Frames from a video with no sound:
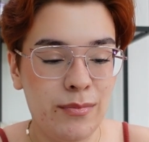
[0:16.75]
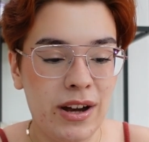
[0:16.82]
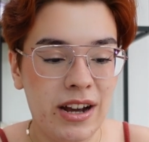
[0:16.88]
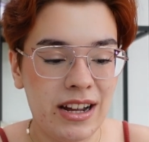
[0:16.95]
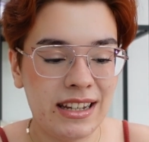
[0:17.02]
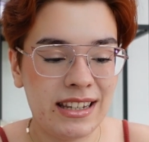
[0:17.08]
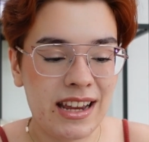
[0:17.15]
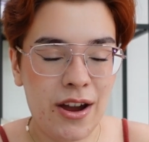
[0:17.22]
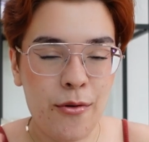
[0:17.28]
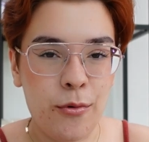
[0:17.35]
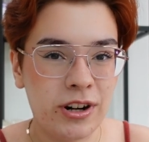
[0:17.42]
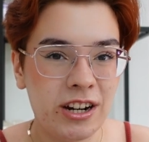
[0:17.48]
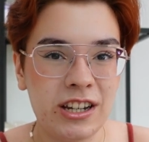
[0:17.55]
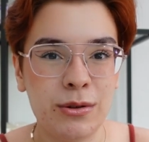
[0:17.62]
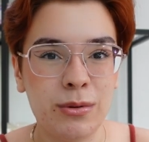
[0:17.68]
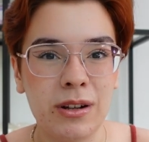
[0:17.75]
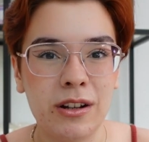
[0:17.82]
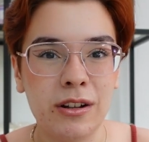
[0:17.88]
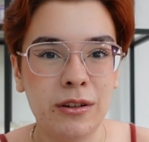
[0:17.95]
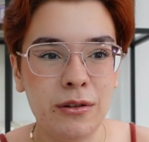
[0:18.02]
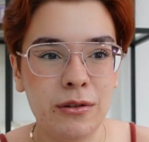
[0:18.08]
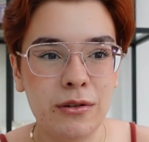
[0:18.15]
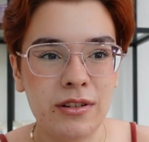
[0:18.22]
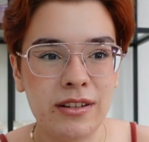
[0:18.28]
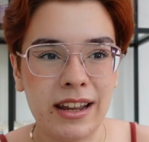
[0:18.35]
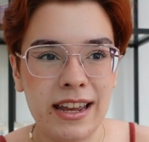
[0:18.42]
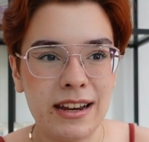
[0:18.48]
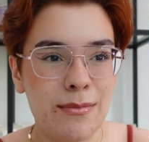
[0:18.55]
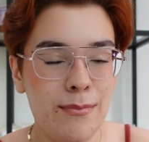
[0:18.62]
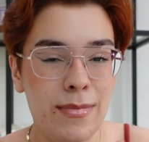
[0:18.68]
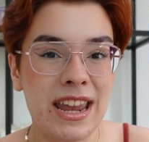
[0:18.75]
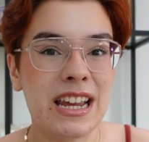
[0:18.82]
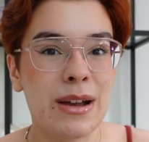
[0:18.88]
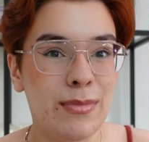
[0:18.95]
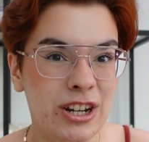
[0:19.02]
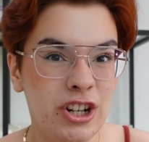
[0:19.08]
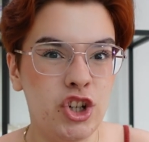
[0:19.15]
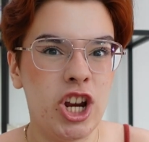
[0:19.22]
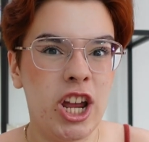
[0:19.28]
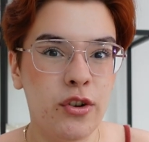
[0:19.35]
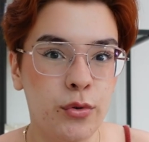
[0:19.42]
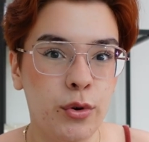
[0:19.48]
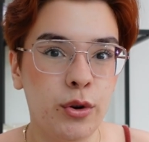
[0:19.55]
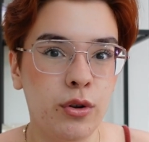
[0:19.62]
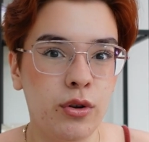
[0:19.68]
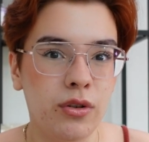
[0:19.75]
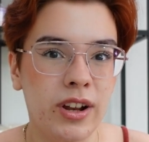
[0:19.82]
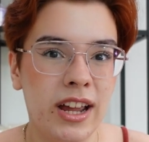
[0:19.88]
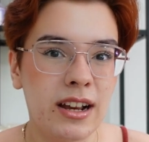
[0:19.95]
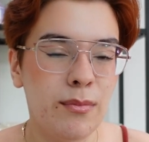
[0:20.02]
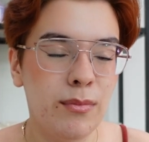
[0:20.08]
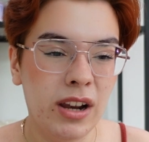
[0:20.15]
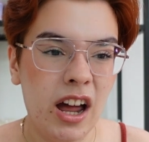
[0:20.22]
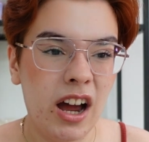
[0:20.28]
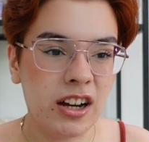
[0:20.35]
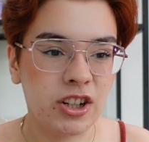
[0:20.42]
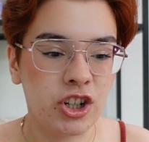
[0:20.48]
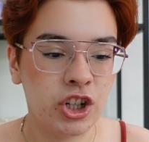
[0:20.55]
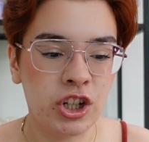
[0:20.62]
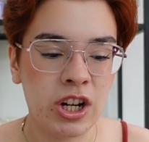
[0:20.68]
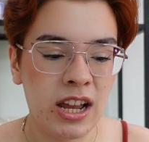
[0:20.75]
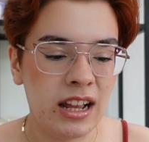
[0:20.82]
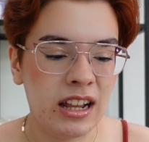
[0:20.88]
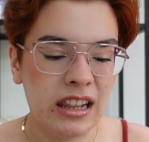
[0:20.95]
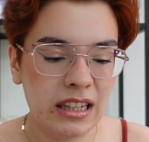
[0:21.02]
but I wanted to include like makeup in general, like blush,